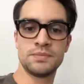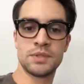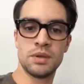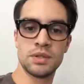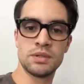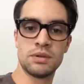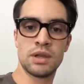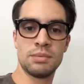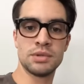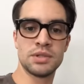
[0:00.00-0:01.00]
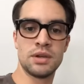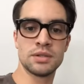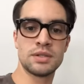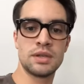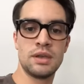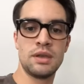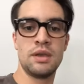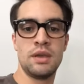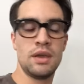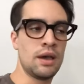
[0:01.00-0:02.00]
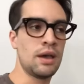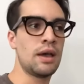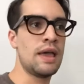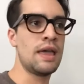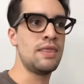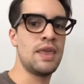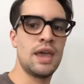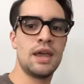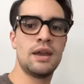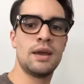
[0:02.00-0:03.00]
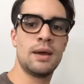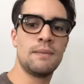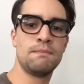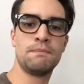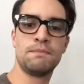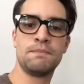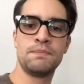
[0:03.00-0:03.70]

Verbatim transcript: So let's learn a couple songs, uh, and then um,